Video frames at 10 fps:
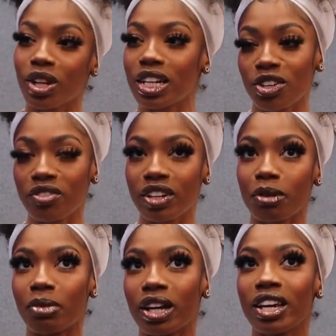all that shit over
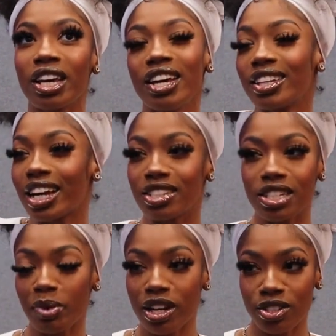there, but that's
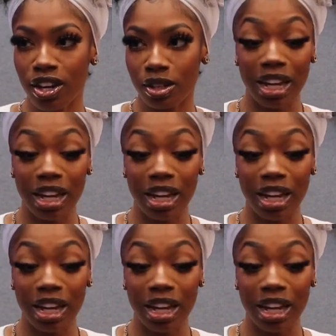just Spanish Harlem.